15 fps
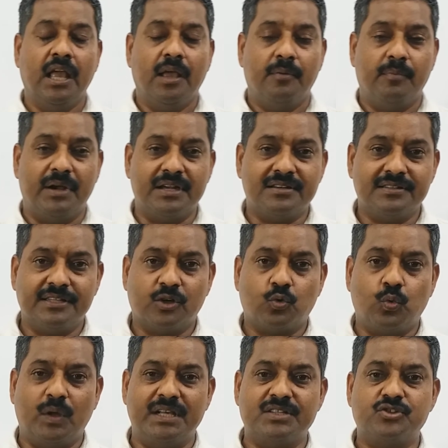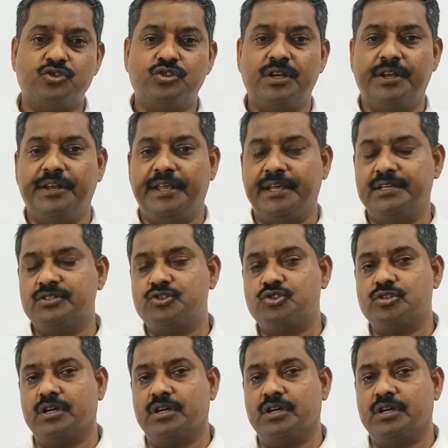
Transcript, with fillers: But the question is.